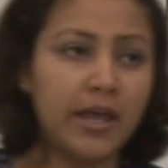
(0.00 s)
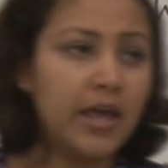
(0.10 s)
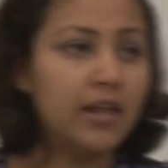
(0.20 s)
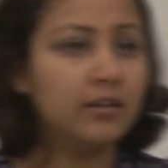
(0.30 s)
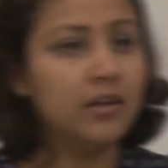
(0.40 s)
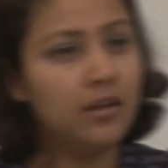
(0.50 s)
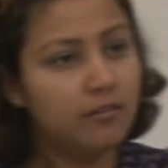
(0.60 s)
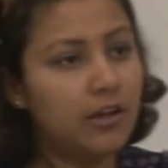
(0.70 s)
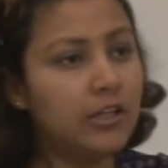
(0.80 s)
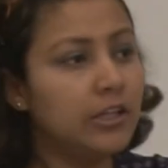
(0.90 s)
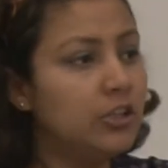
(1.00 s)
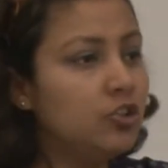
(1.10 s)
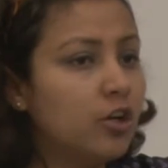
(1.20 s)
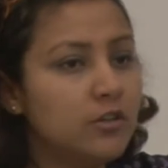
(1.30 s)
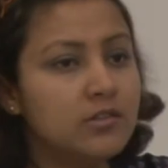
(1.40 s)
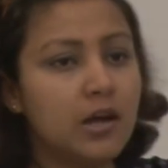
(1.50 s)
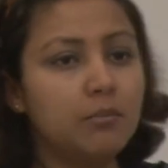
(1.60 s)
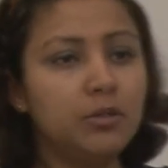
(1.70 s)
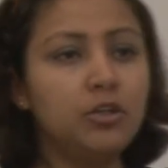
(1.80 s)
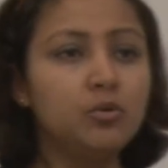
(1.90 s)
health while the insurance
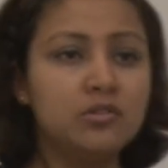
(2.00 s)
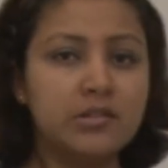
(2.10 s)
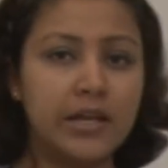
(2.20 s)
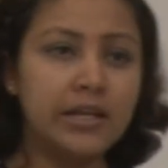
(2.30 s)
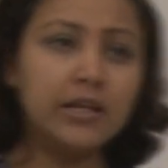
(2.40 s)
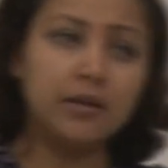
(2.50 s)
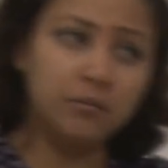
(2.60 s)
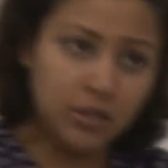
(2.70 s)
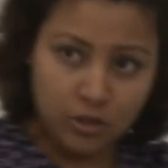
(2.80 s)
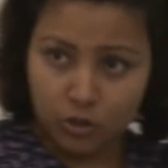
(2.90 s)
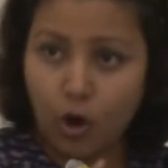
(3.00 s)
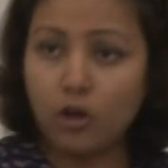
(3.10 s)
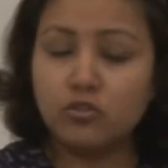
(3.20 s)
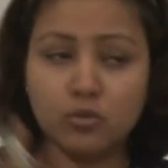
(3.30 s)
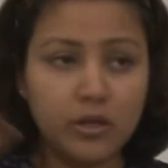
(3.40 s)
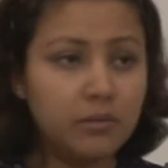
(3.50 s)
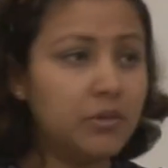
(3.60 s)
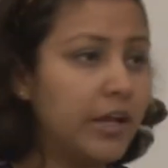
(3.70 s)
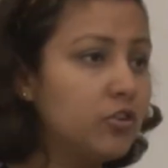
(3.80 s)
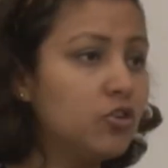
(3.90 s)
company who is selling him talks to him
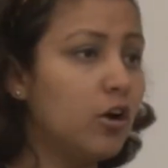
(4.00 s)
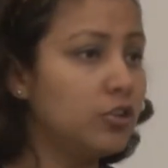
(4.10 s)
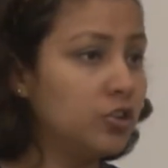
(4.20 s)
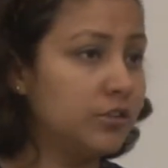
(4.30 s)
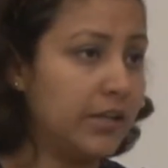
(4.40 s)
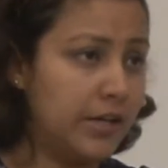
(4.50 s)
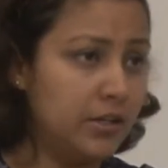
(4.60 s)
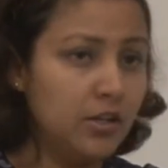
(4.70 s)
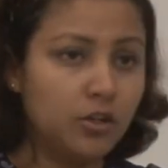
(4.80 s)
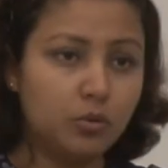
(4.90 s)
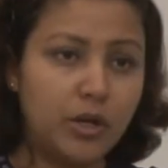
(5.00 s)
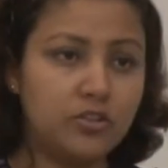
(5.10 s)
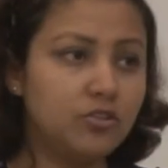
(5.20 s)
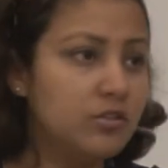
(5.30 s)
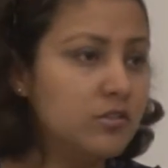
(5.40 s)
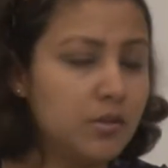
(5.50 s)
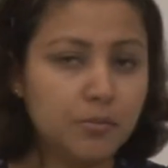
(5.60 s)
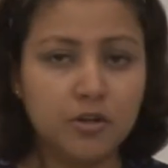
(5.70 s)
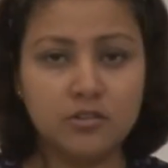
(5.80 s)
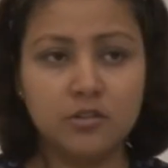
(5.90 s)
like Josh said questions the
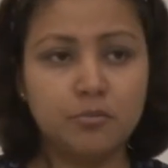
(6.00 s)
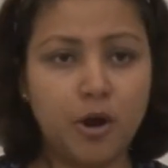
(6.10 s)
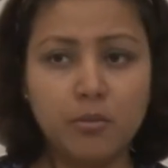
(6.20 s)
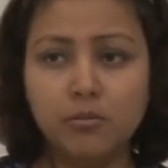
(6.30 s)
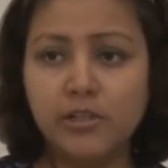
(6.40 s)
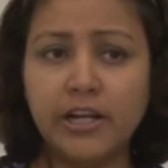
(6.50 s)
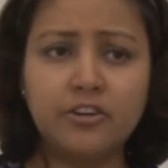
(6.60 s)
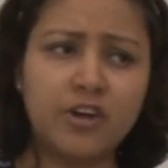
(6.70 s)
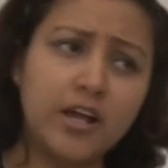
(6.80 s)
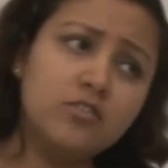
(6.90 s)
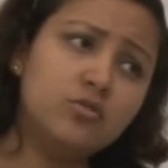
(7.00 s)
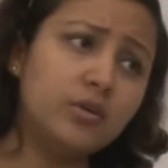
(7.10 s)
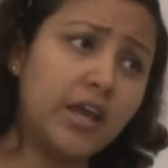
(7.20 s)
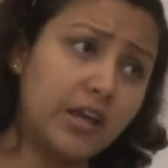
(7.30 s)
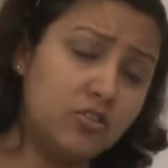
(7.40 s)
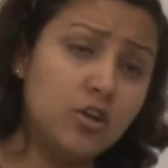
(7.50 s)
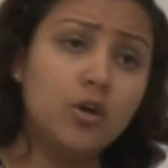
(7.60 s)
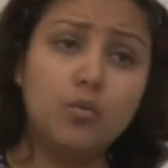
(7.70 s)
person probably and tries to gauge